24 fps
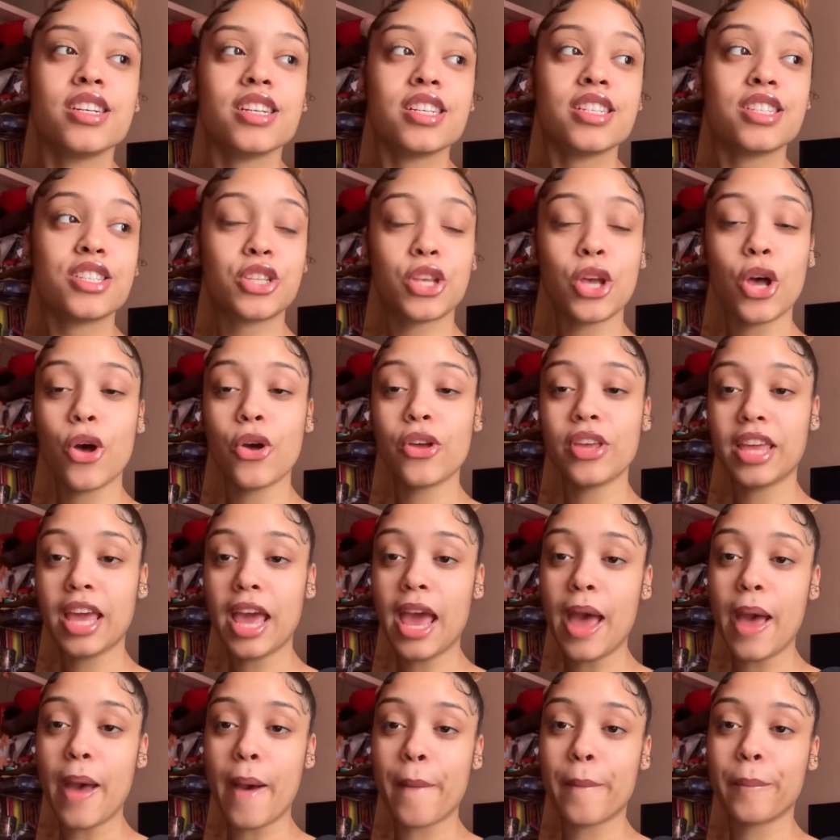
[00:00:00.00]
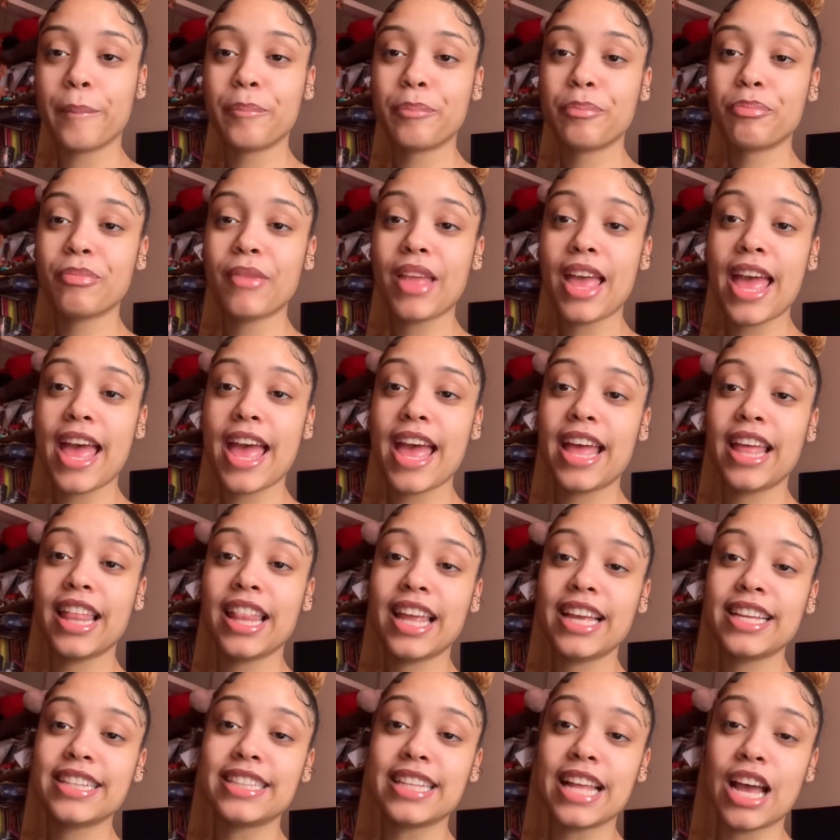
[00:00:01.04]
So yeah, and
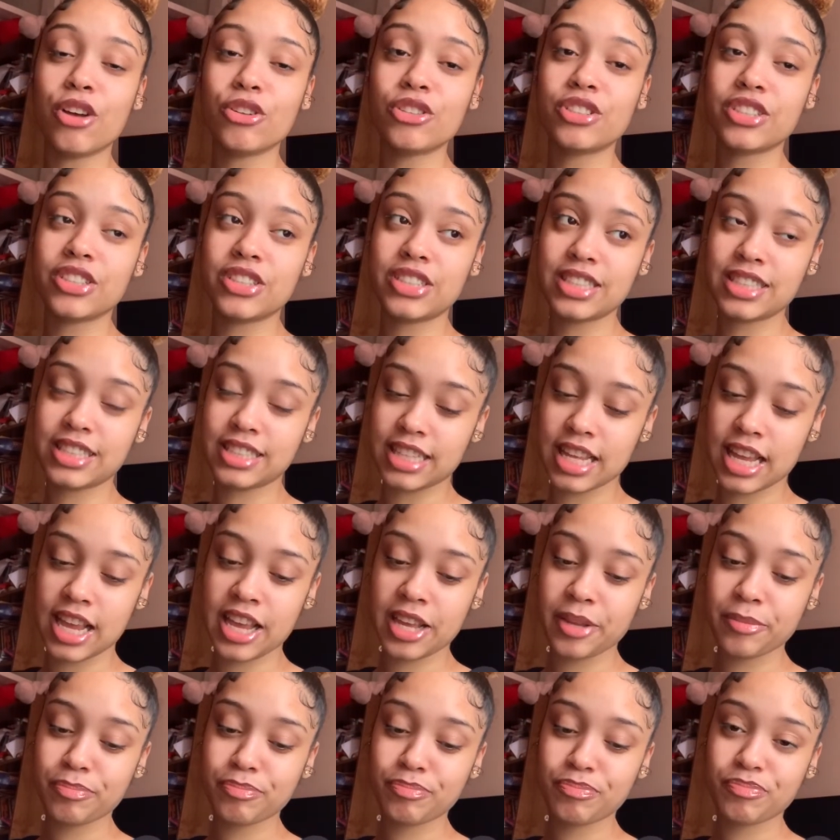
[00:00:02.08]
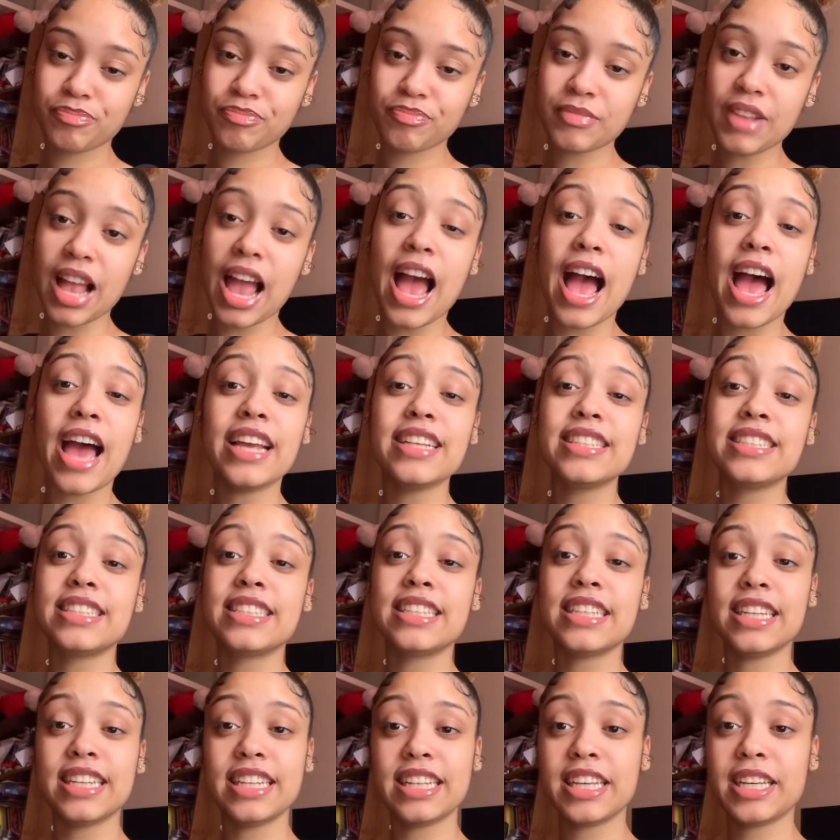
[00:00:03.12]
like now to this day, I
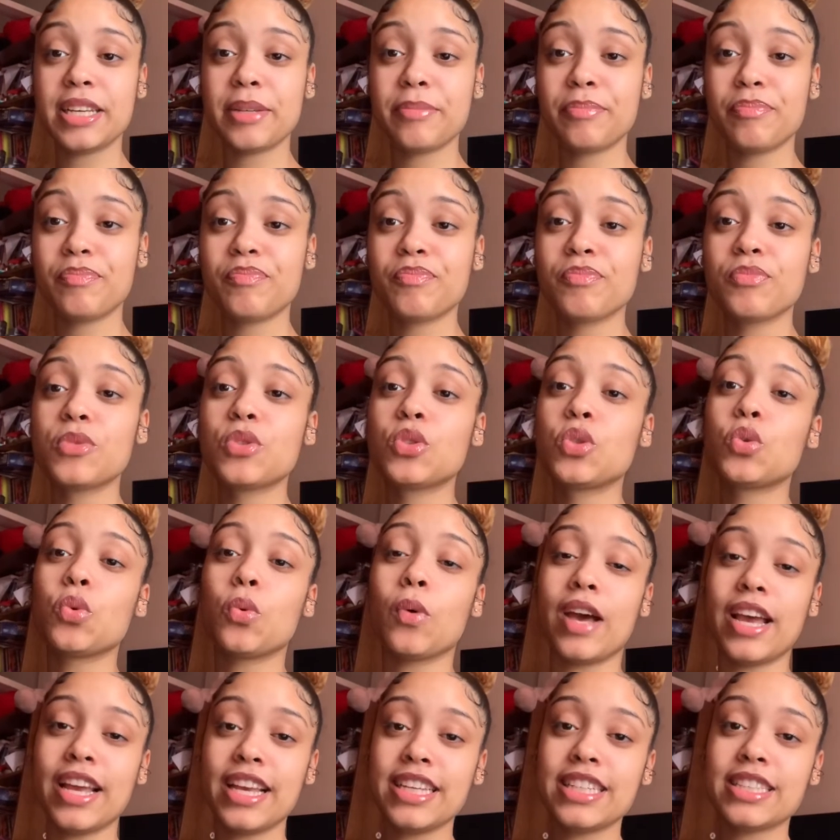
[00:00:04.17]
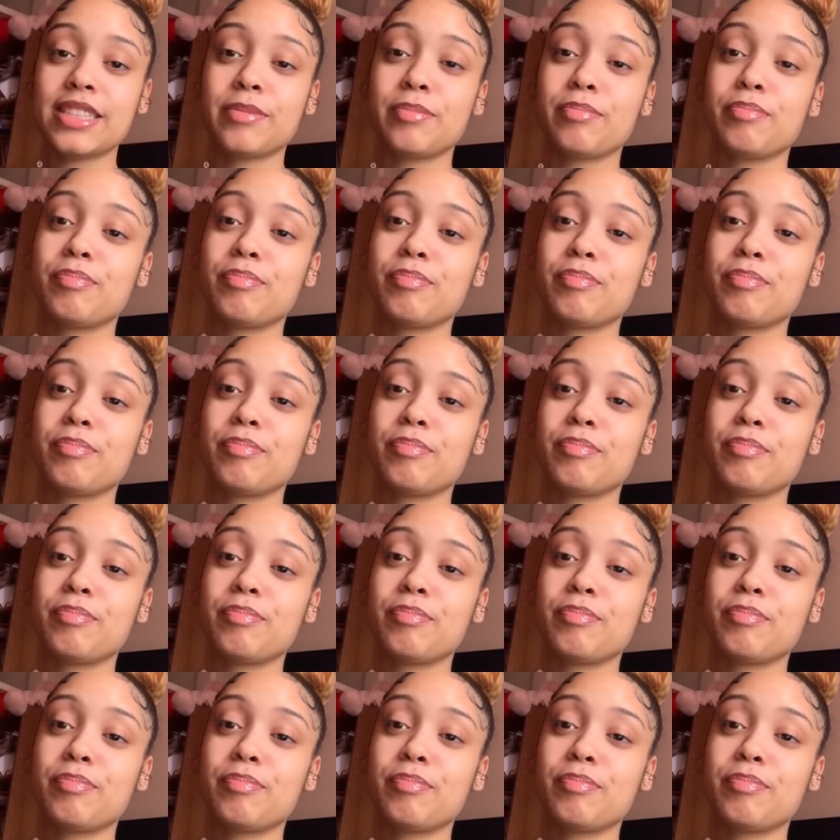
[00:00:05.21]
seen him twice,